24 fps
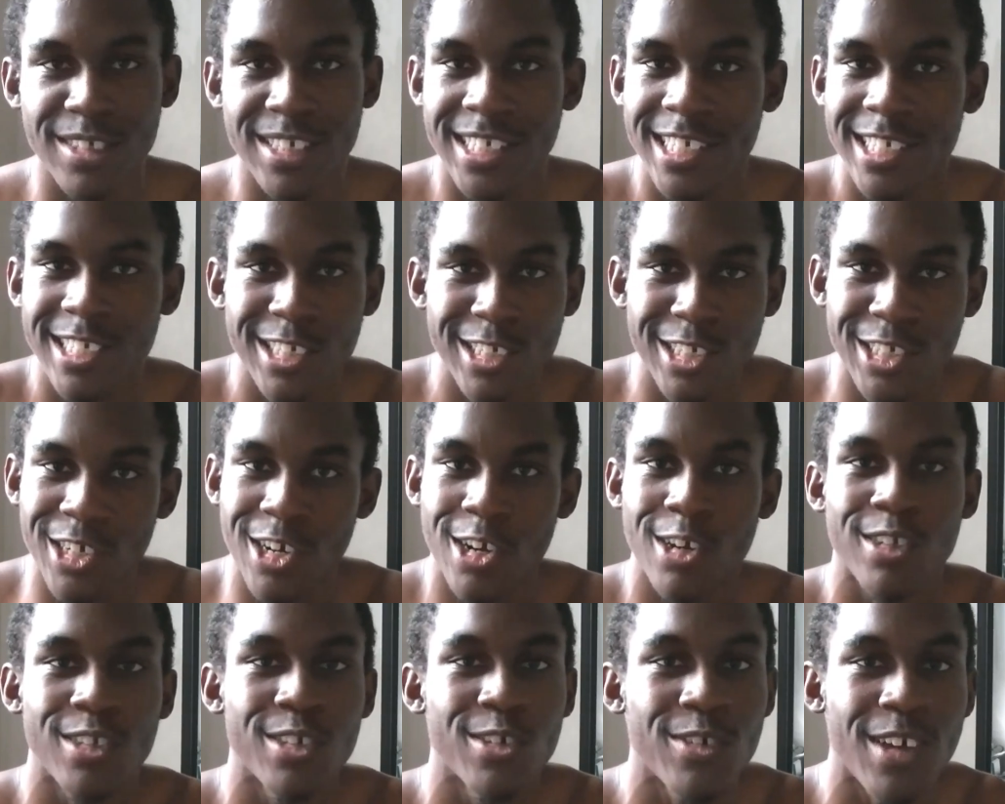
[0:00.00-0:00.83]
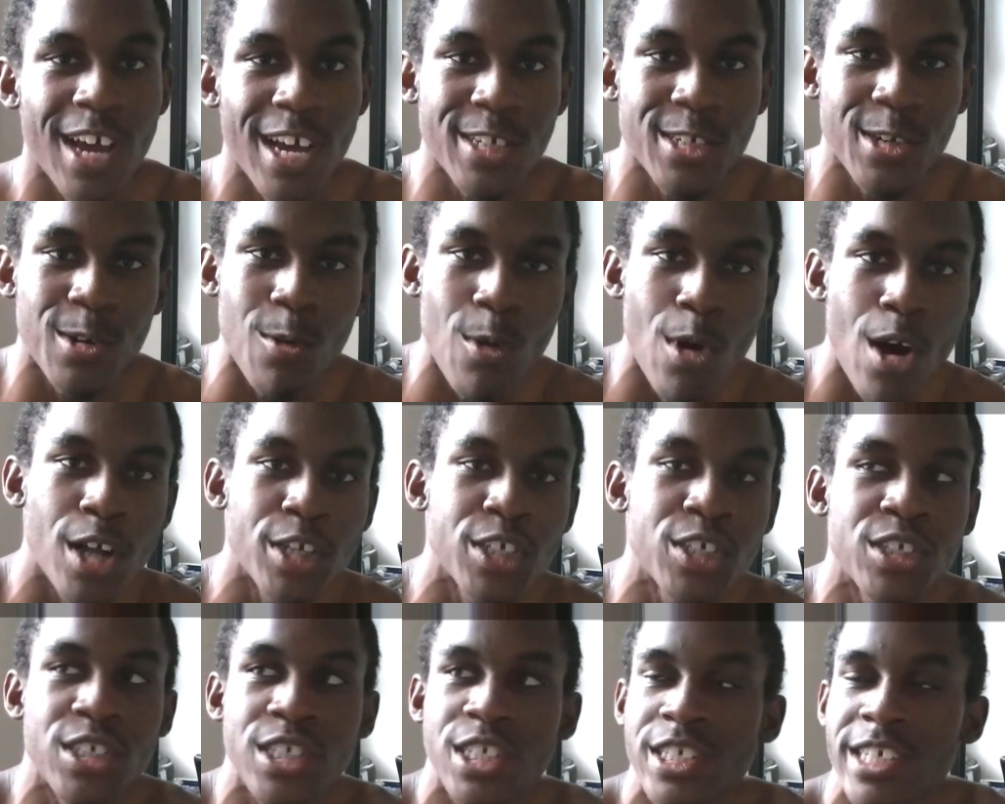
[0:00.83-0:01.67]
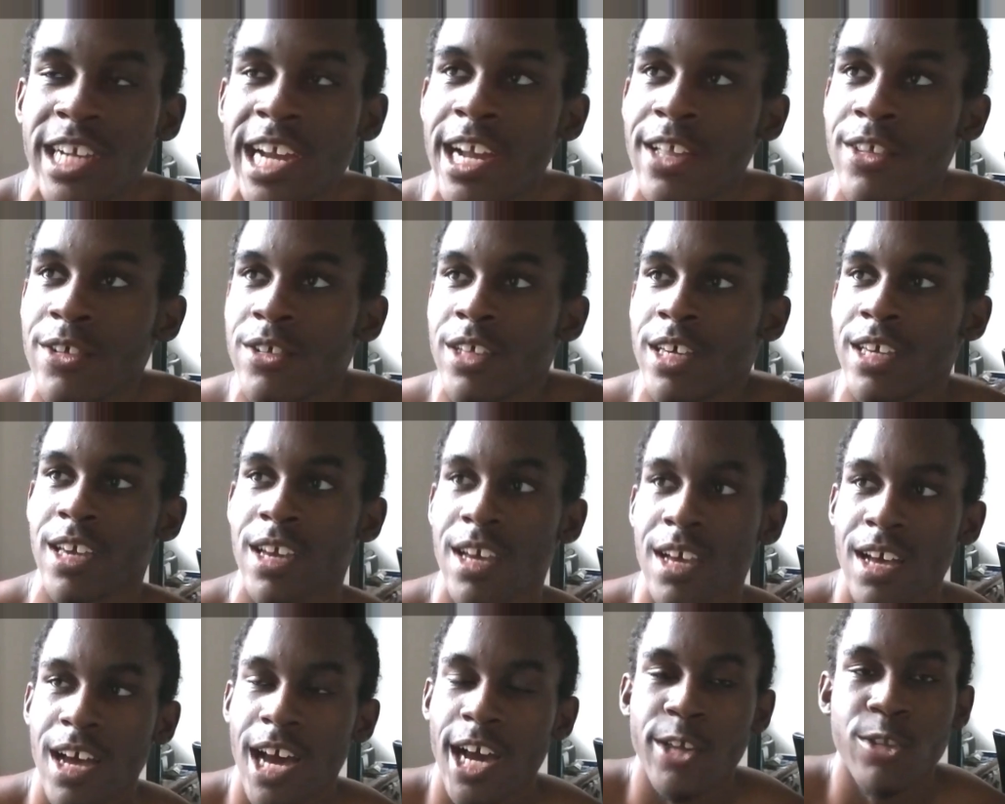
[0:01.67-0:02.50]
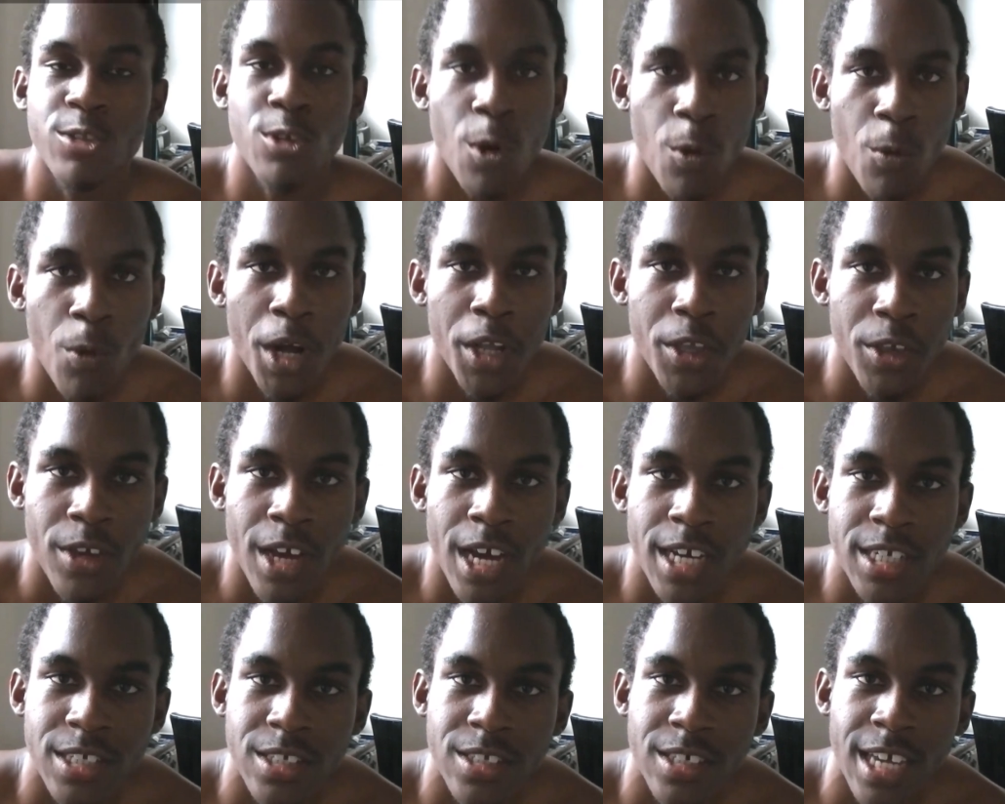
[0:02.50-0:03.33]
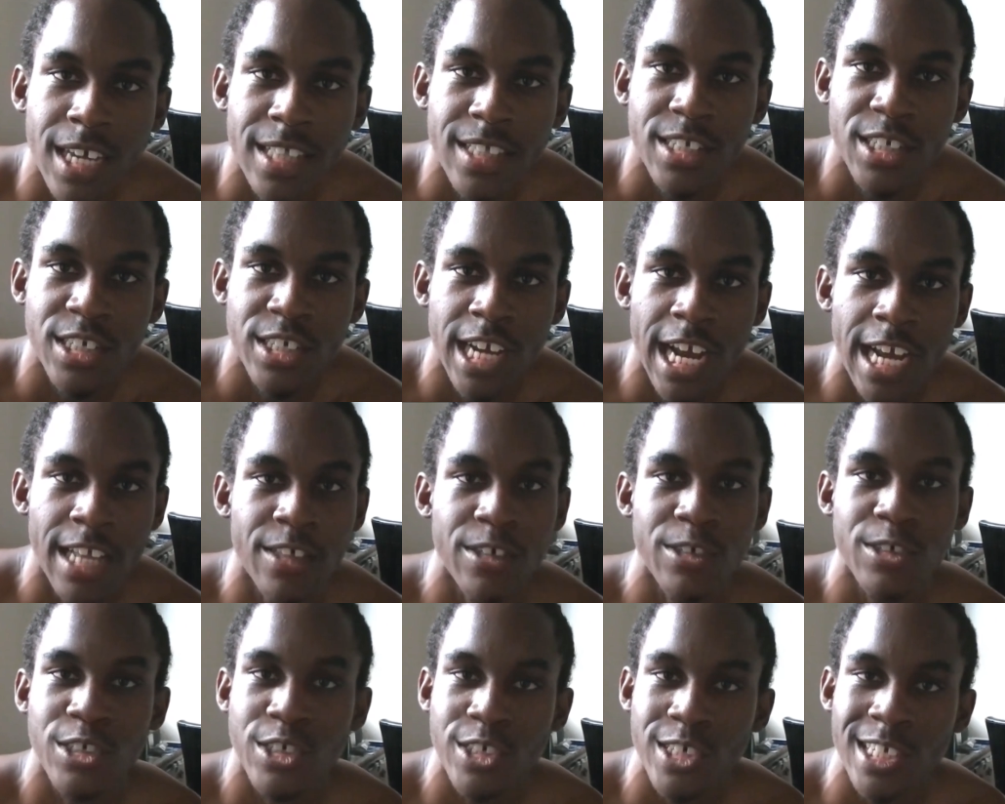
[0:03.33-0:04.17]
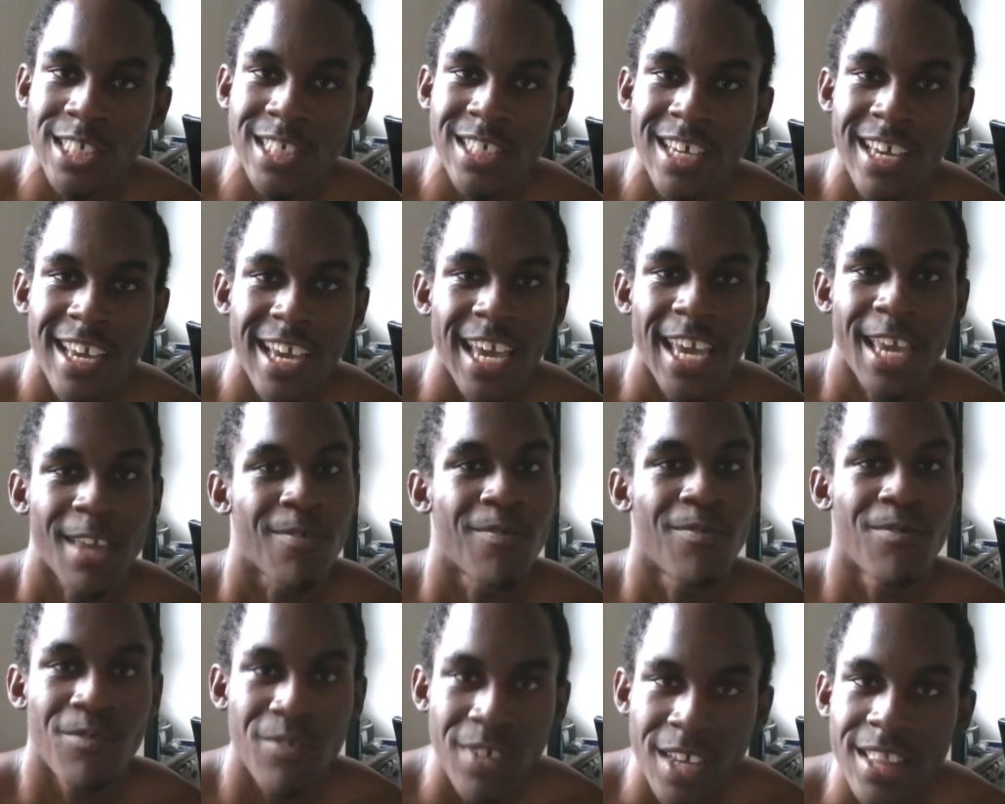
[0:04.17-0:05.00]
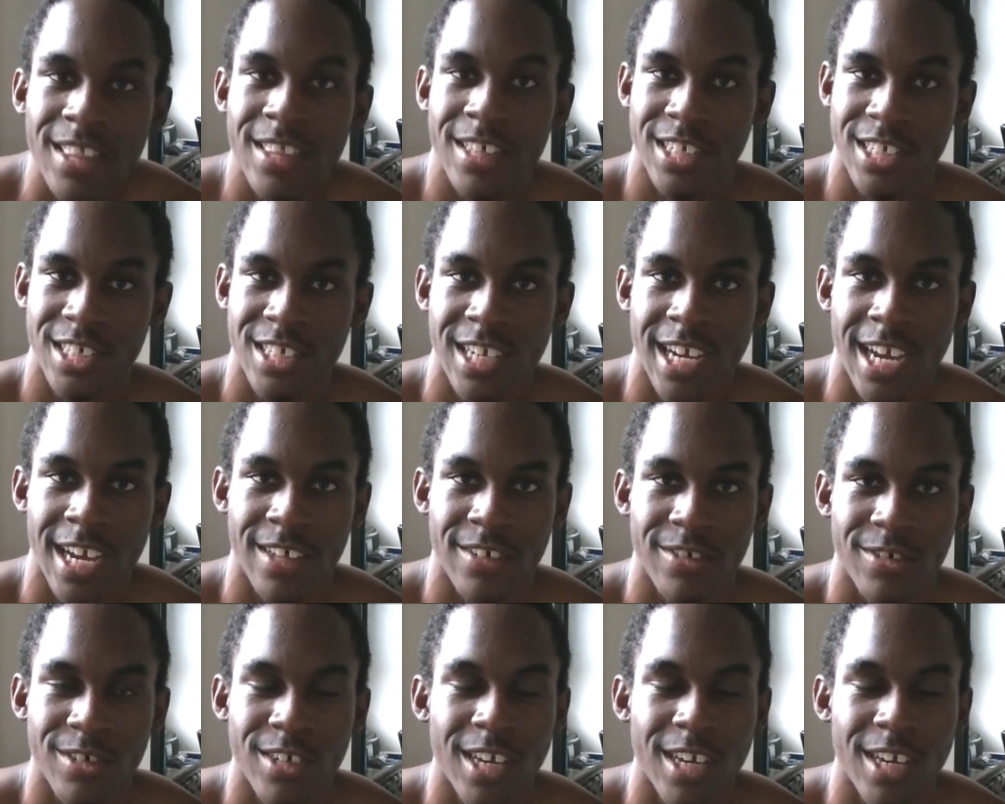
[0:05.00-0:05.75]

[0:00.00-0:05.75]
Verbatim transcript: this is a journey. You guys are watching this channel. Like I don't want you guys to look at this channel as just a fitness channel.